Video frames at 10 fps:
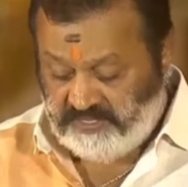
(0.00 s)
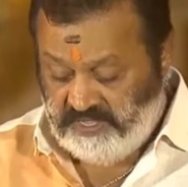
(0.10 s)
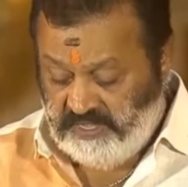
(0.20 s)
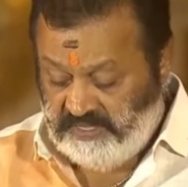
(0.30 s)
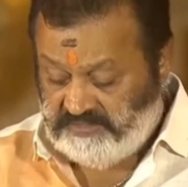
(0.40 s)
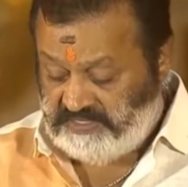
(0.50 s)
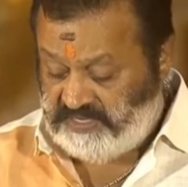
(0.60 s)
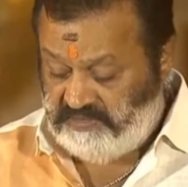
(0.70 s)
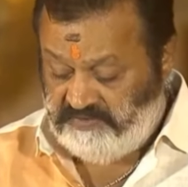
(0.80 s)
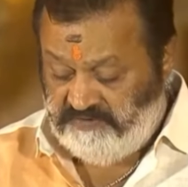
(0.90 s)
that I
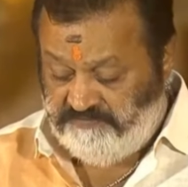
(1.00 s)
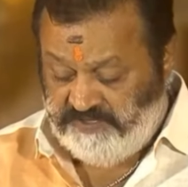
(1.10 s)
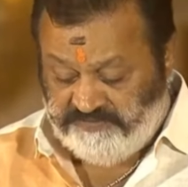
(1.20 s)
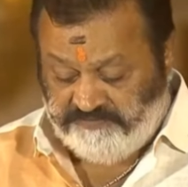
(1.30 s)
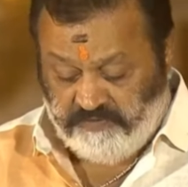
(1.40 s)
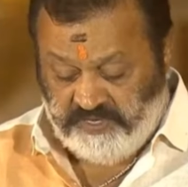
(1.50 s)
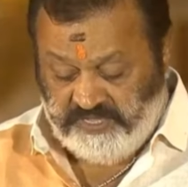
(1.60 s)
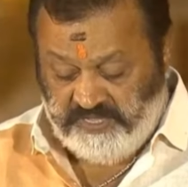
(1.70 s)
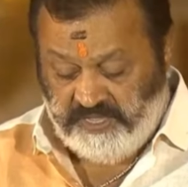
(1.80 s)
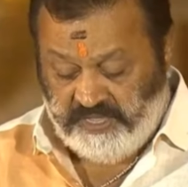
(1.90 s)
will faithfully
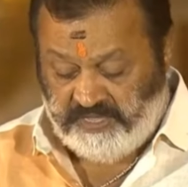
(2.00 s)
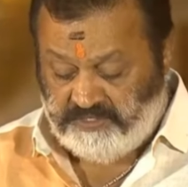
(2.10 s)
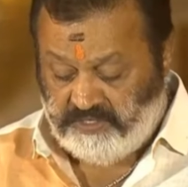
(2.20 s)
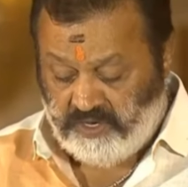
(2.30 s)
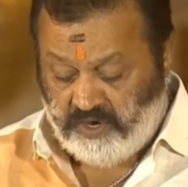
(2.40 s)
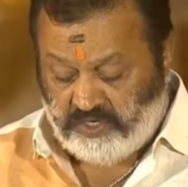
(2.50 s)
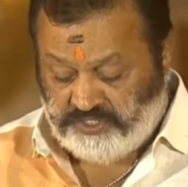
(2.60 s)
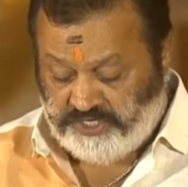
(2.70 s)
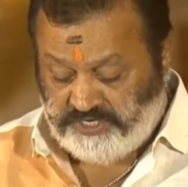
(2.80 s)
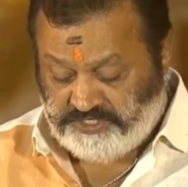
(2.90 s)
and
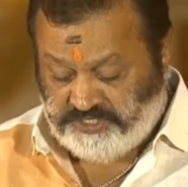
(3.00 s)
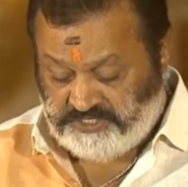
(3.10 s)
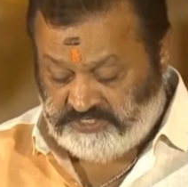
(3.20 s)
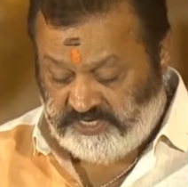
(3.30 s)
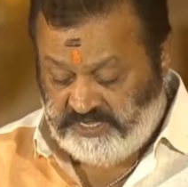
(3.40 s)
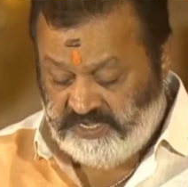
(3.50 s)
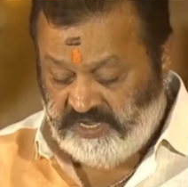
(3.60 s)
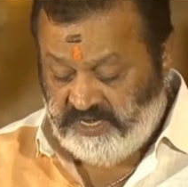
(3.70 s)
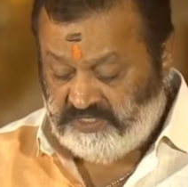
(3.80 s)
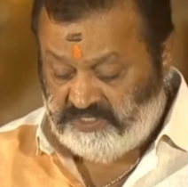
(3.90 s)
conscientiously
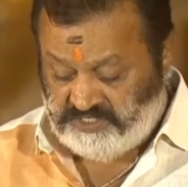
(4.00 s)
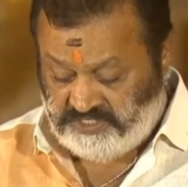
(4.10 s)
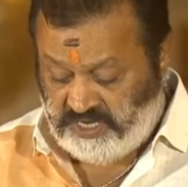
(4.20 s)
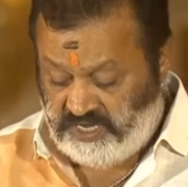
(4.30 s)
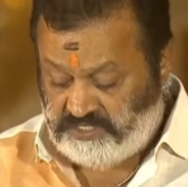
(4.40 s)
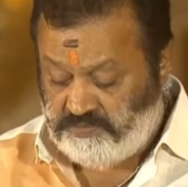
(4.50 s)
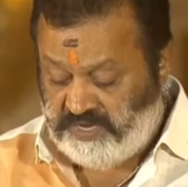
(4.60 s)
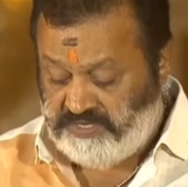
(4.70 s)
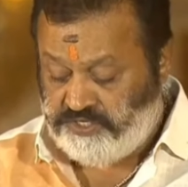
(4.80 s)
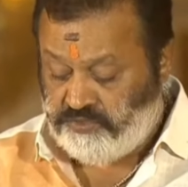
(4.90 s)
discharge my
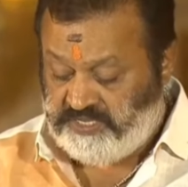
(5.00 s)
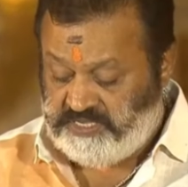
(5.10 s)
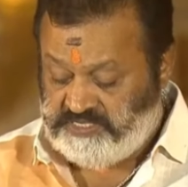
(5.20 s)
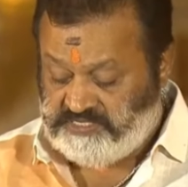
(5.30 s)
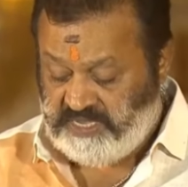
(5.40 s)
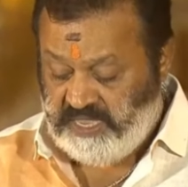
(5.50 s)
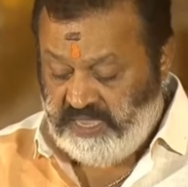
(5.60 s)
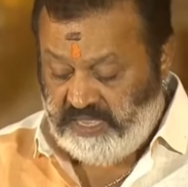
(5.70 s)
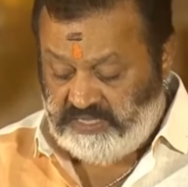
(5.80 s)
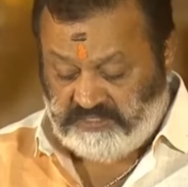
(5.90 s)
duties
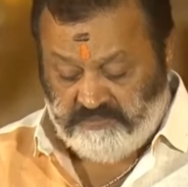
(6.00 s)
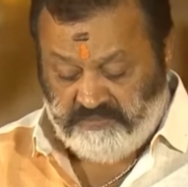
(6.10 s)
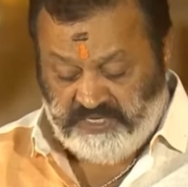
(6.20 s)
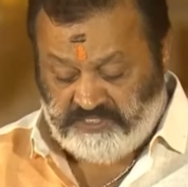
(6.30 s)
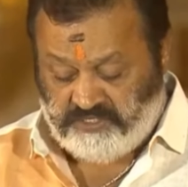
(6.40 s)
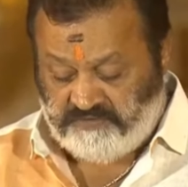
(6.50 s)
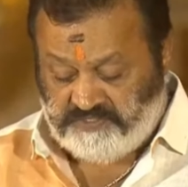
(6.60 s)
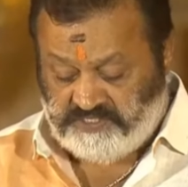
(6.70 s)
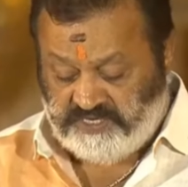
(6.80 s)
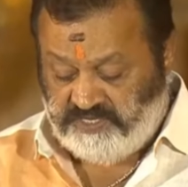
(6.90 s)
as a Minister of
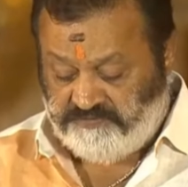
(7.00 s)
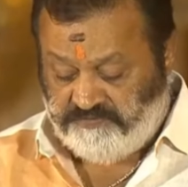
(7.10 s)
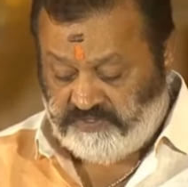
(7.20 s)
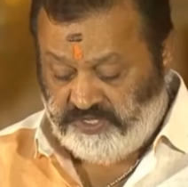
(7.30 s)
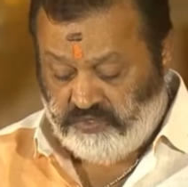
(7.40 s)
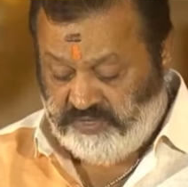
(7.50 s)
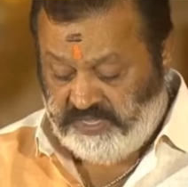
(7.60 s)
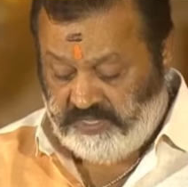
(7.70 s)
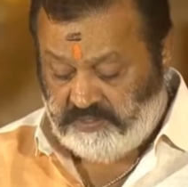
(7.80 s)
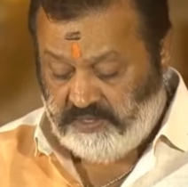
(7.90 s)
State for the
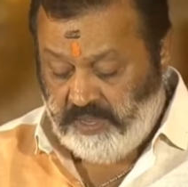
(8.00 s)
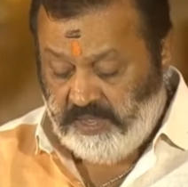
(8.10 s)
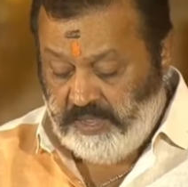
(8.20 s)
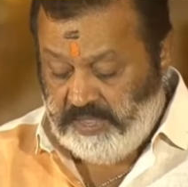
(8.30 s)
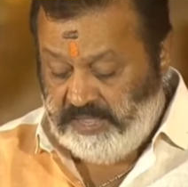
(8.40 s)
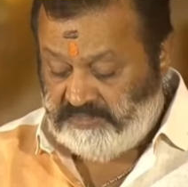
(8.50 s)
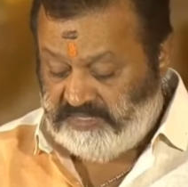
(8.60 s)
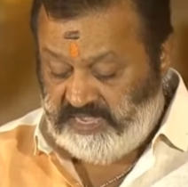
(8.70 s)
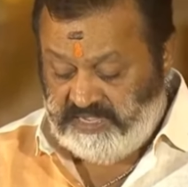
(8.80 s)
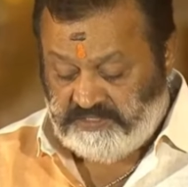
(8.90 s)
Union, and
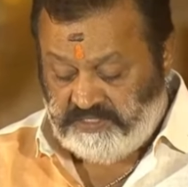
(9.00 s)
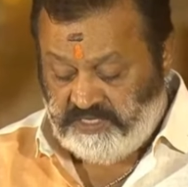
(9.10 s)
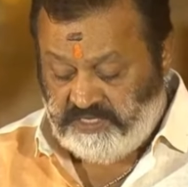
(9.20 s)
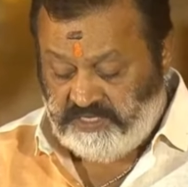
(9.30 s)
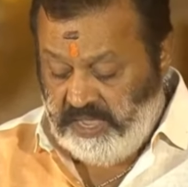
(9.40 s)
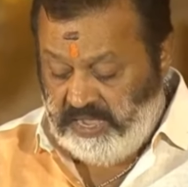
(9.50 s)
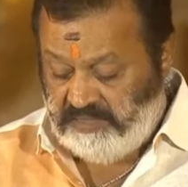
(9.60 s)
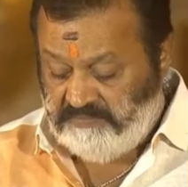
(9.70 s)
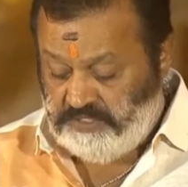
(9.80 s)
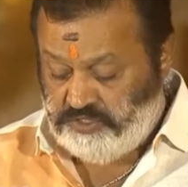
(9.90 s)
that I will
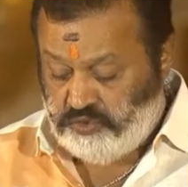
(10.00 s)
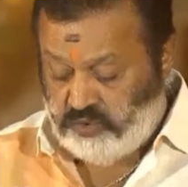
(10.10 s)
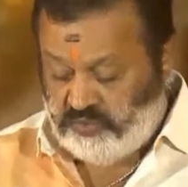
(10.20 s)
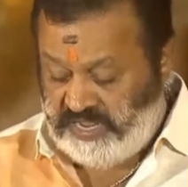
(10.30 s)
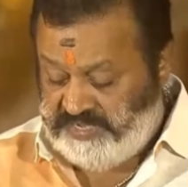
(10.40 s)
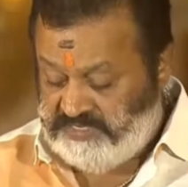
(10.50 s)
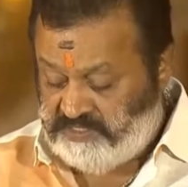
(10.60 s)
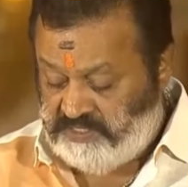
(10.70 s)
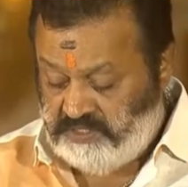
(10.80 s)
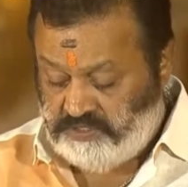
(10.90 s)
do right
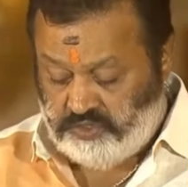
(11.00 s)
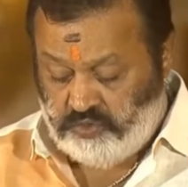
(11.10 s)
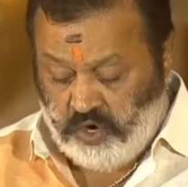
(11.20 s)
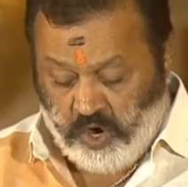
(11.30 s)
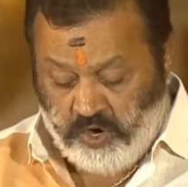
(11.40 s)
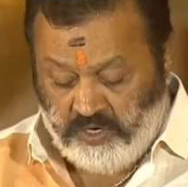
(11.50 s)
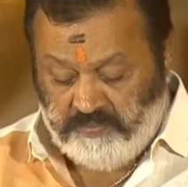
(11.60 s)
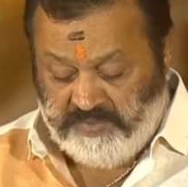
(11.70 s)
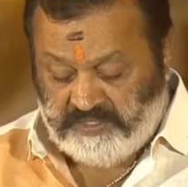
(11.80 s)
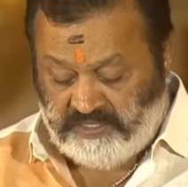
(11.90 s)
to all
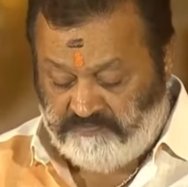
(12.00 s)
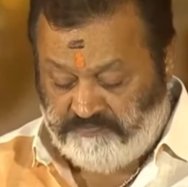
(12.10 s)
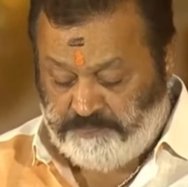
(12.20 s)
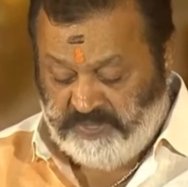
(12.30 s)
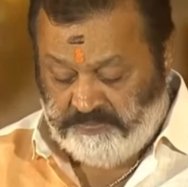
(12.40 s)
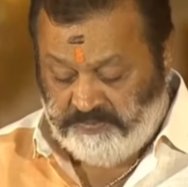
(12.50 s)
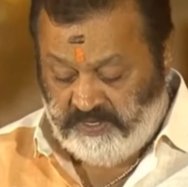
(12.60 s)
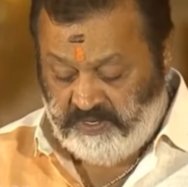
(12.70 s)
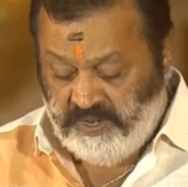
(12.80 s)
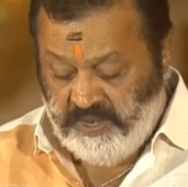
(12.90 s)
manner of people
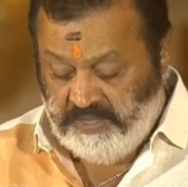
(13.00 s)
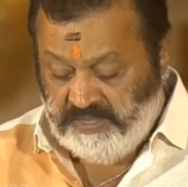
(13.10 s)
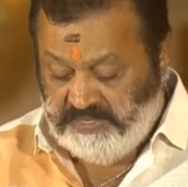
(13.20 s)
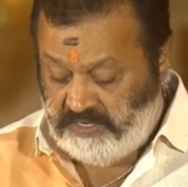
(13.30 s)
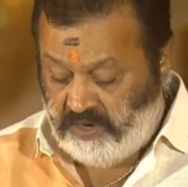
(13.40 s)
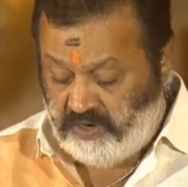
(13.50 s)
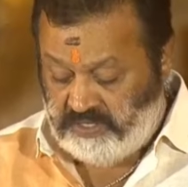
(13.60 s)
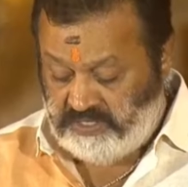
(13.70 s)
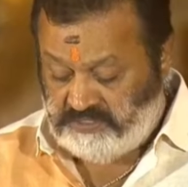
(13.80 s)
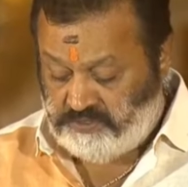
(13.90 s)
in
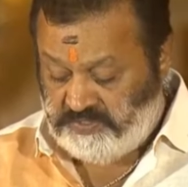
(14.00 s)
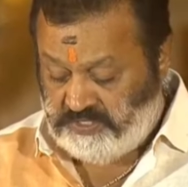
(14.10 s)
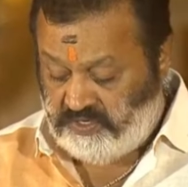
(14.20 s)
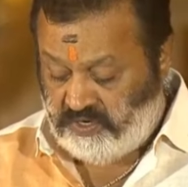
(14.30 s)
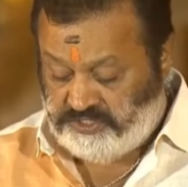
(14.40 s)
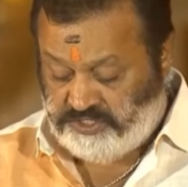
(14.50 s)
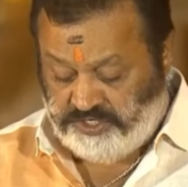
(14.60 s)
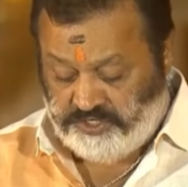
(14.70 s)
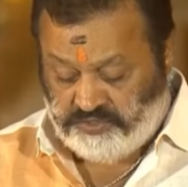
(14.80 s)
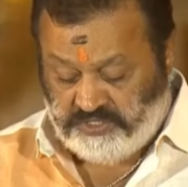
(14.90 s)
accordance with the
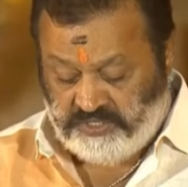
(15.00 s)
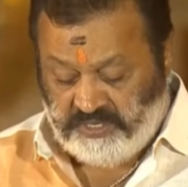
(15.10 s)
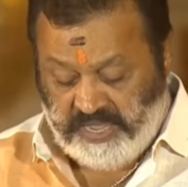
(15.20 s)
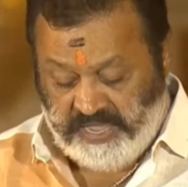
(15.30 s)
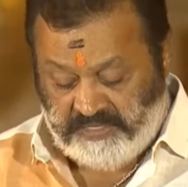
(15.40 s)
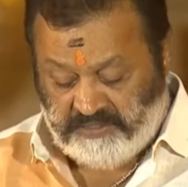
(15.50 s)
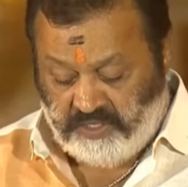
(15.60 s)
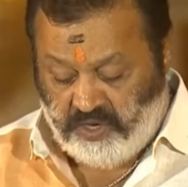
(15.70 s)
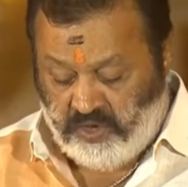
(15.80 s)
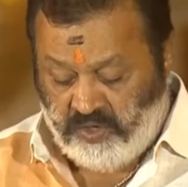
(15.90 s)
Constitution and the
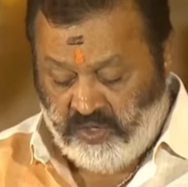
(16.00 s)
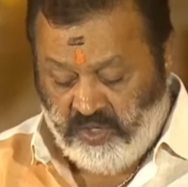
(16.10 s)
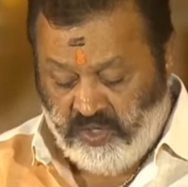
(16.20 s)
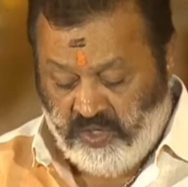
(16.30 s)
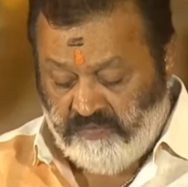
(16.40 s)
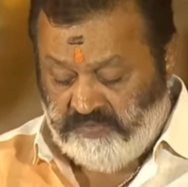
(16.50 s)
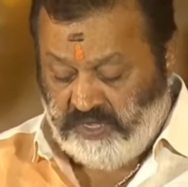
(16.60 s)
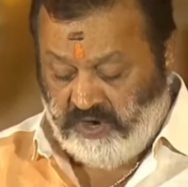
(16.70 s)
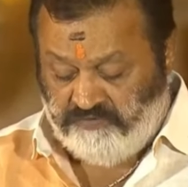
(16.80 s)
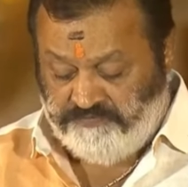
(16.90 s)
law, without
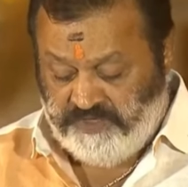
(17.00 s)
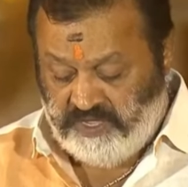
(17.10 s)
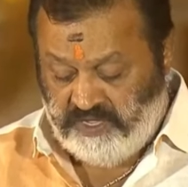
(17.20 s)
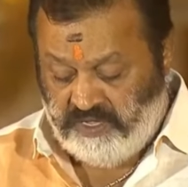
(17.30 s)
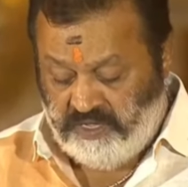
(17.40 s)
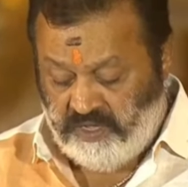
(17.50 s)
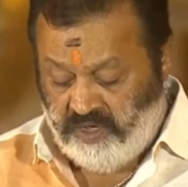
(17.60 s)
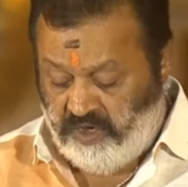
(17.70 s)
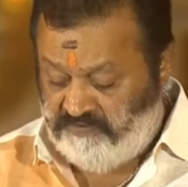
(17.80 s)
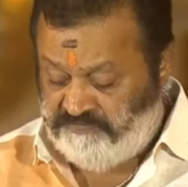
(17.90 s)
fear or
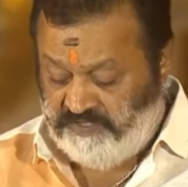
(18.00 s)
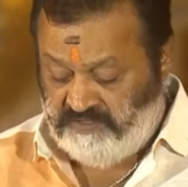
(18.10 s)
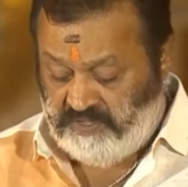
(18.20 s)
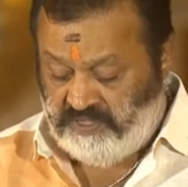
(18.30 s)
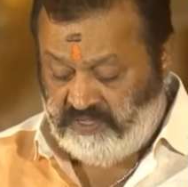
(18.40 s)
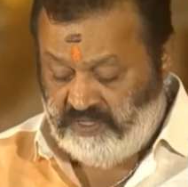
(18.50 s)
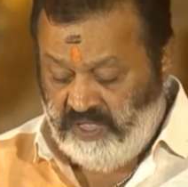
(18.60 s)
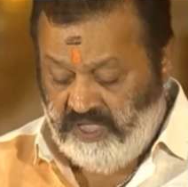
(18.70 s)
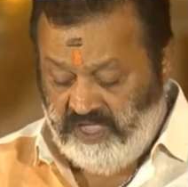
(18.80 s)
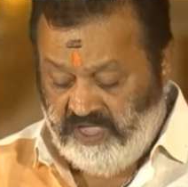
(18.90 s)
favor,
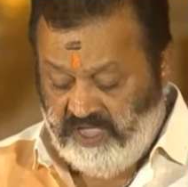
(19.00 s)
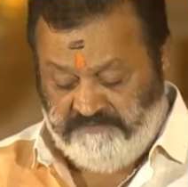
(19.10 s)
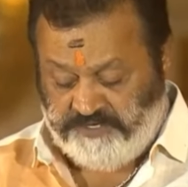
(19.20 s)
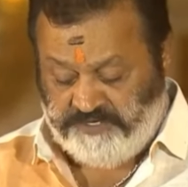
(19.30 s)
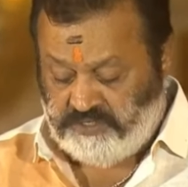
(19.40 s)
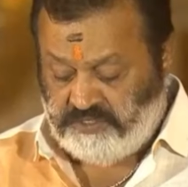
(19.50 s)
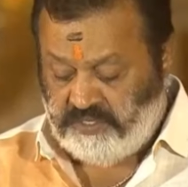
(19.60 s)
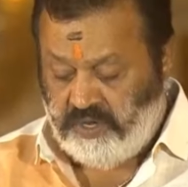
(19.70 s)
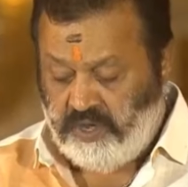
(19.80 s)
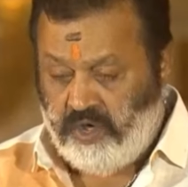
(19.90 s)
affection,
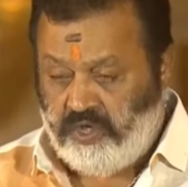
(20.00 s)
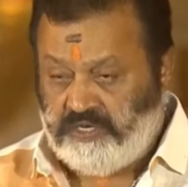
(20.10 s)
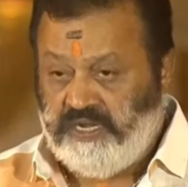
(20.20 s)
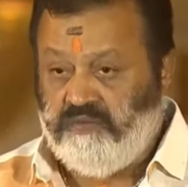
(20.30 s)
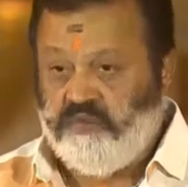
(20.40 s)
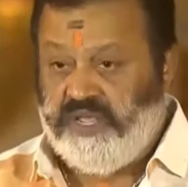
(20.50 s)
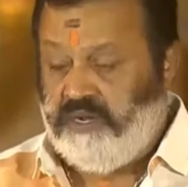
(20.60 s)
or ill will.